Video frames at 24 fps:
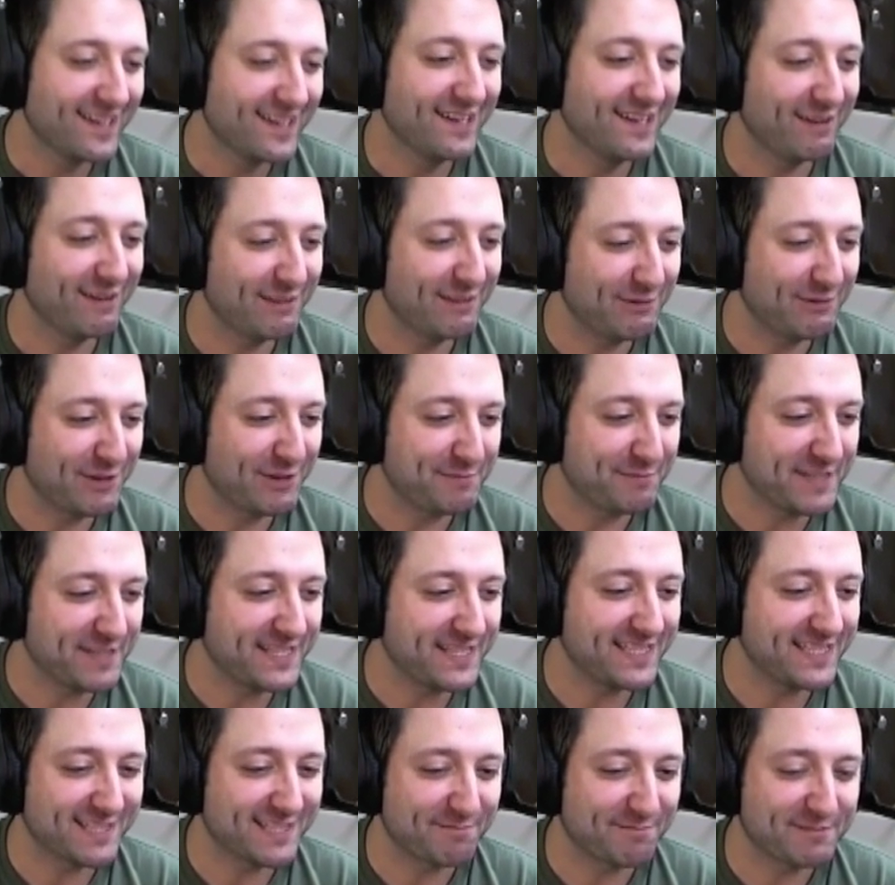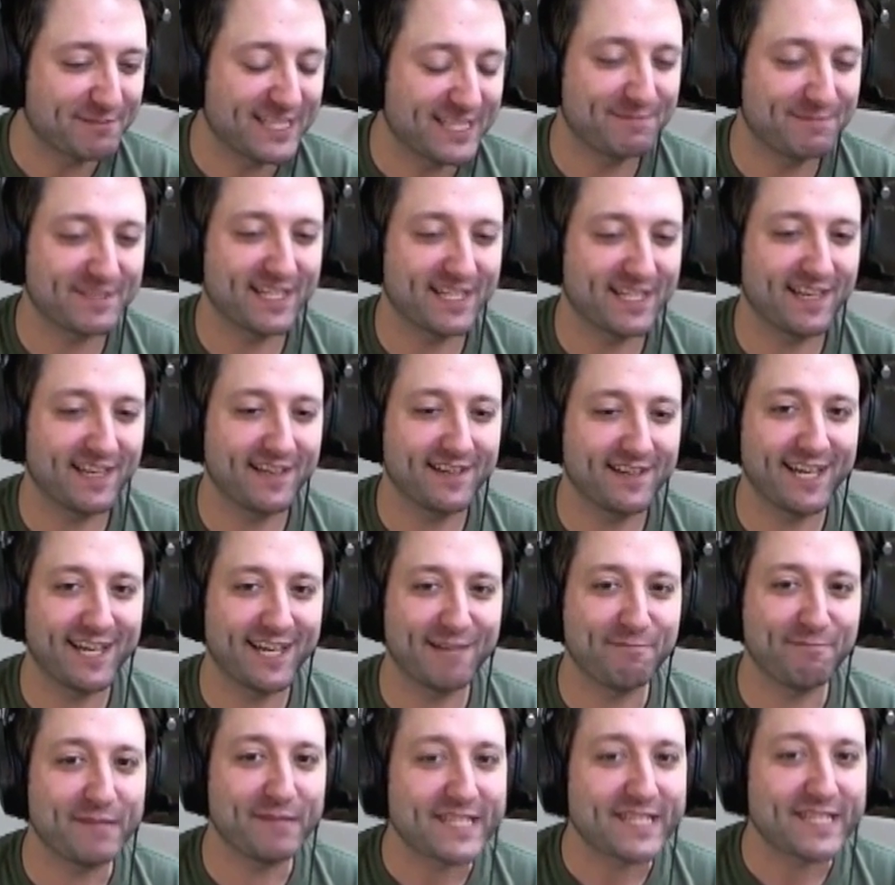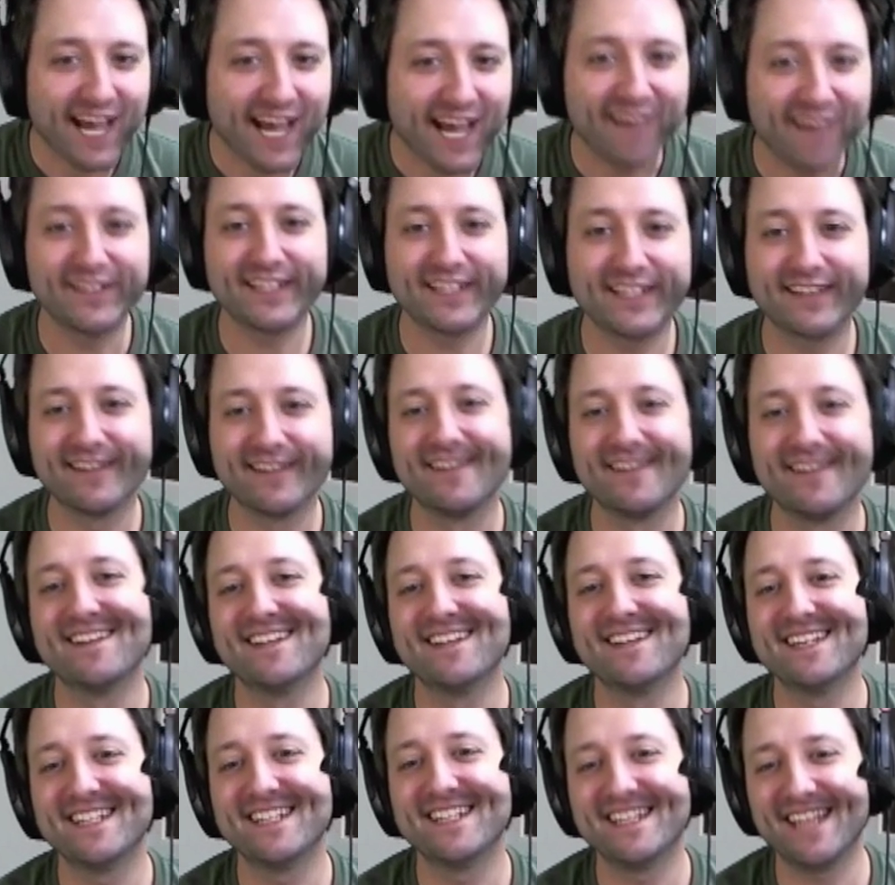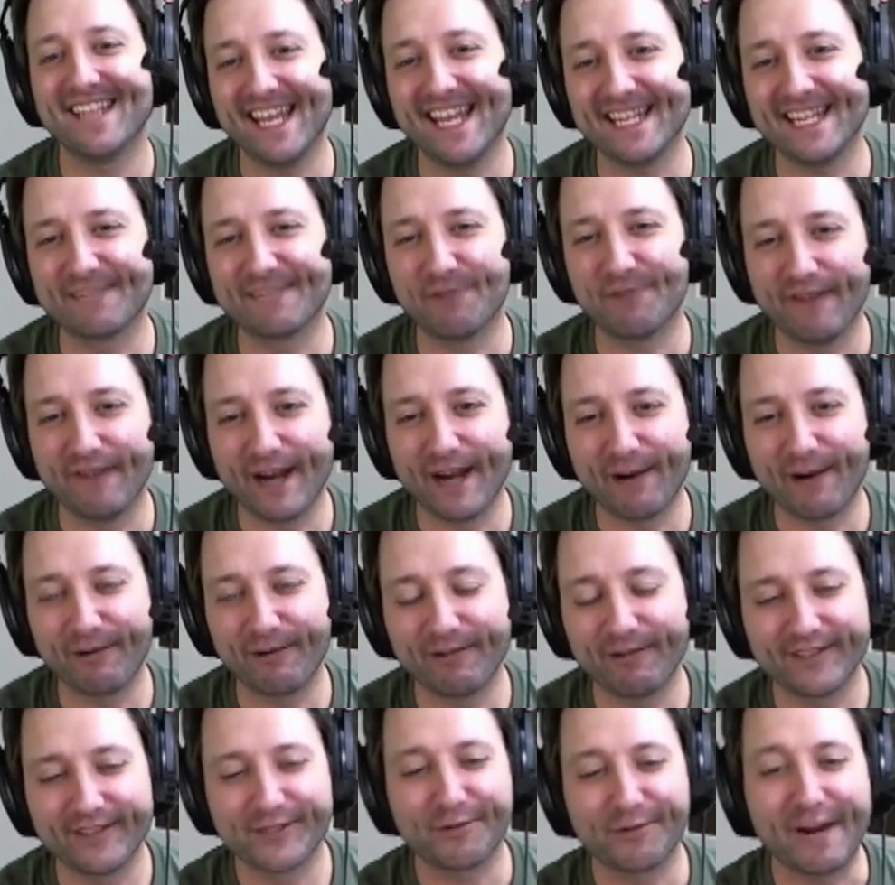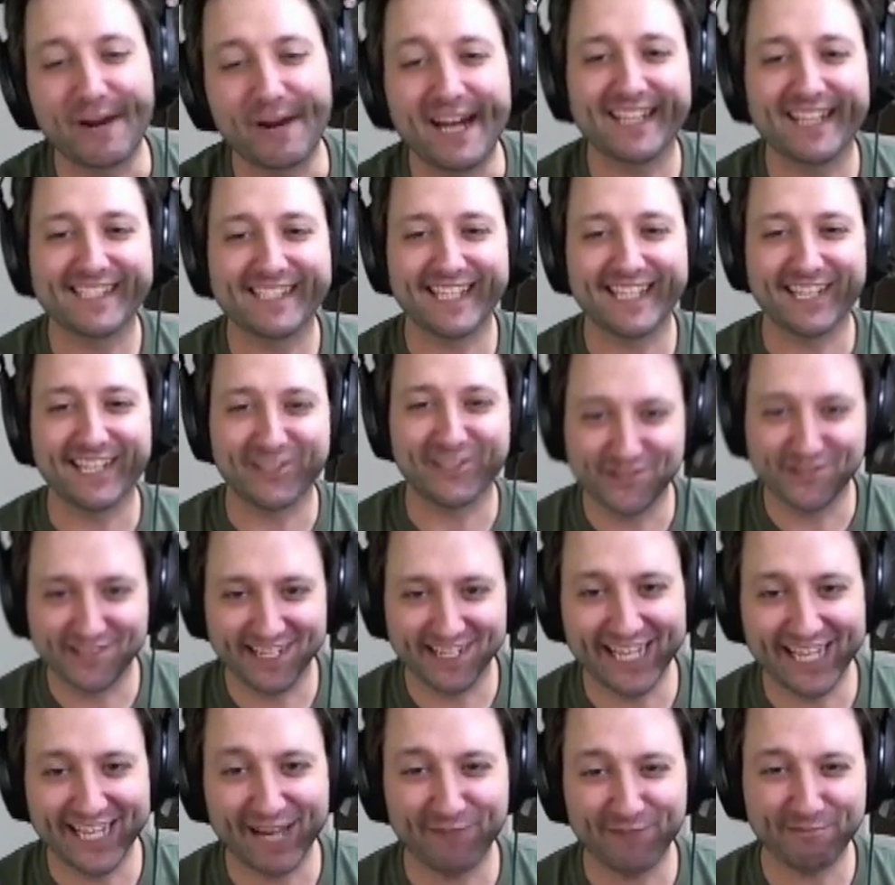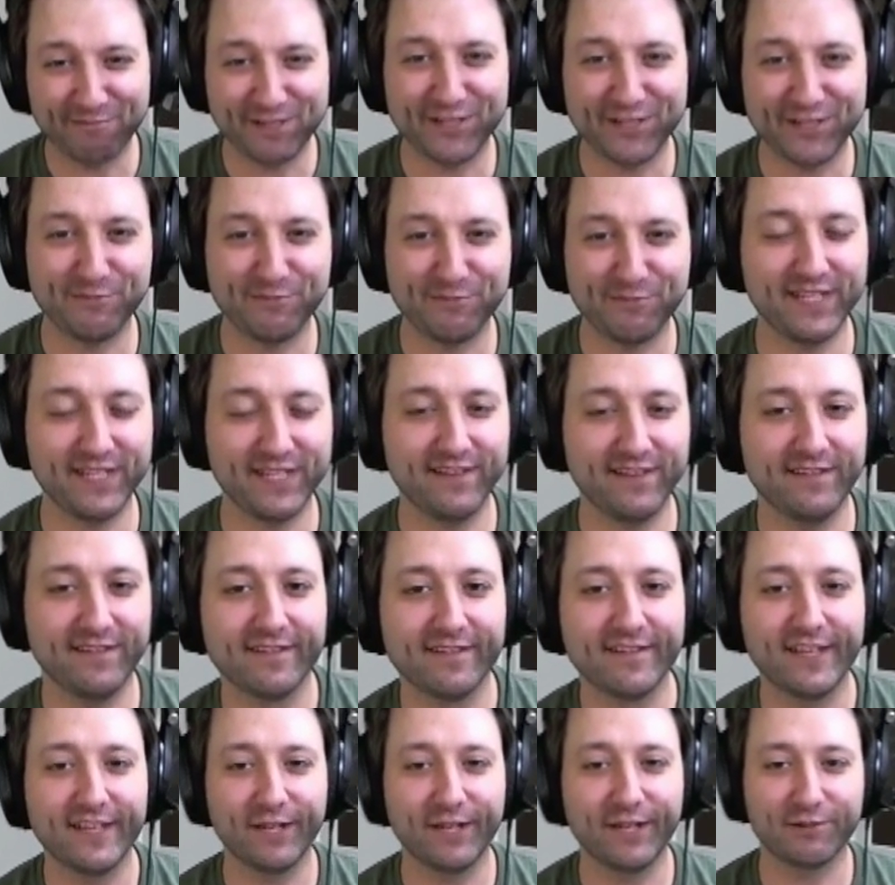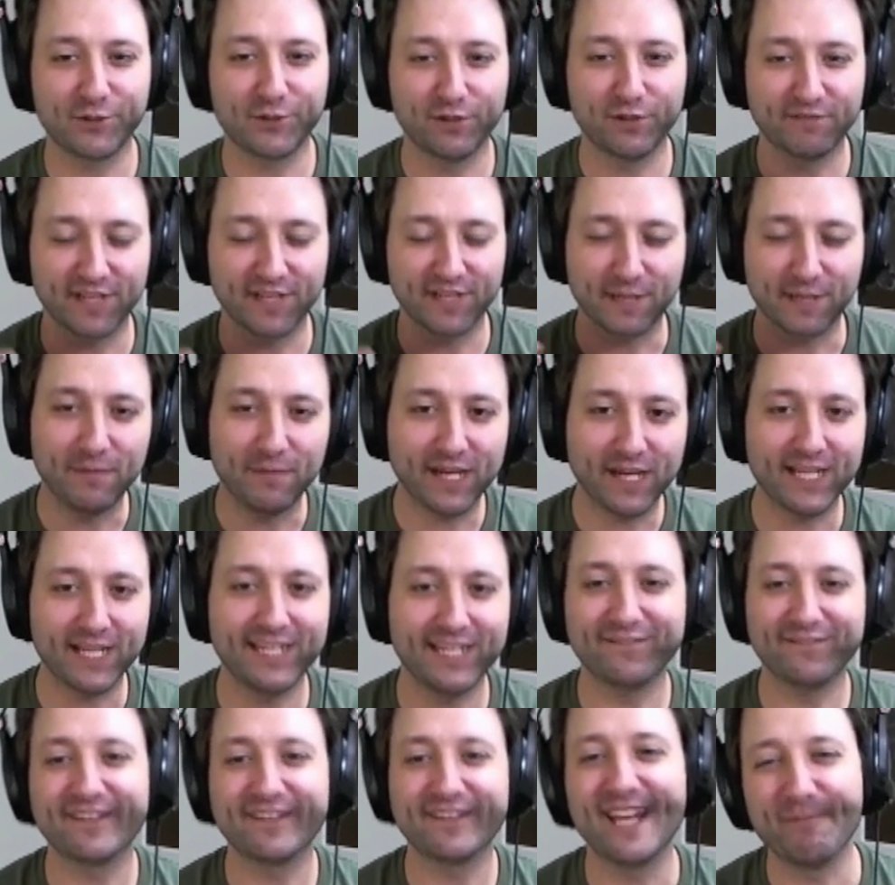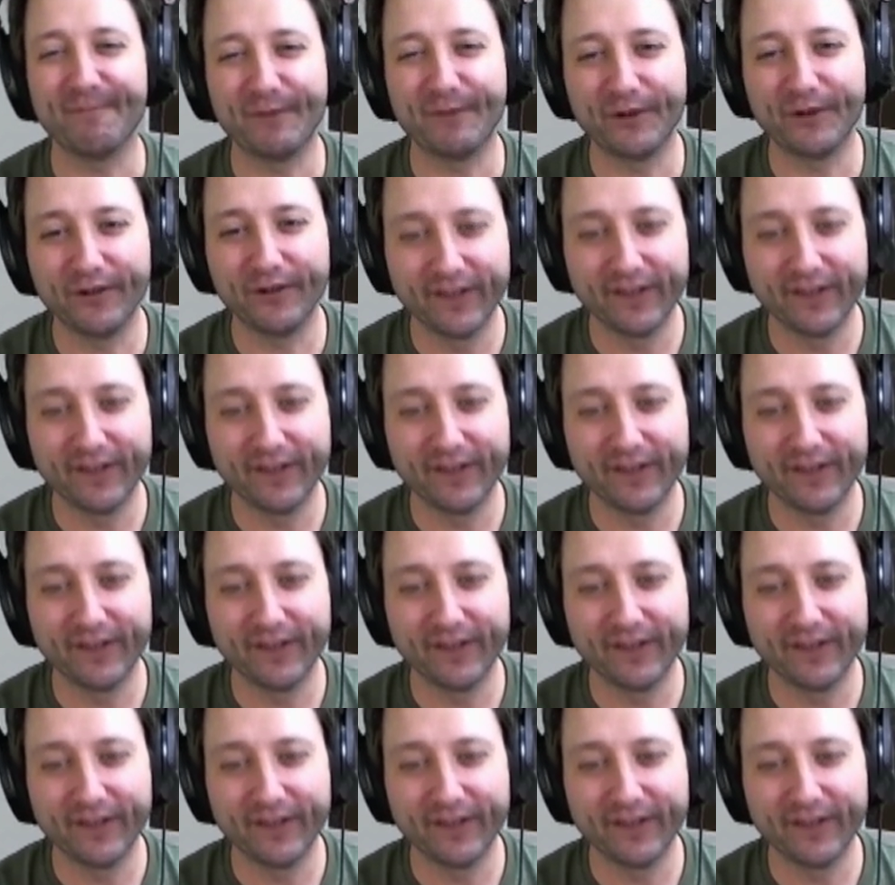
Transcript: although I'll admit that sometimes I miss having the 8-12-hour training sessions that allowed me to be, you know, sort of a competitive gamer.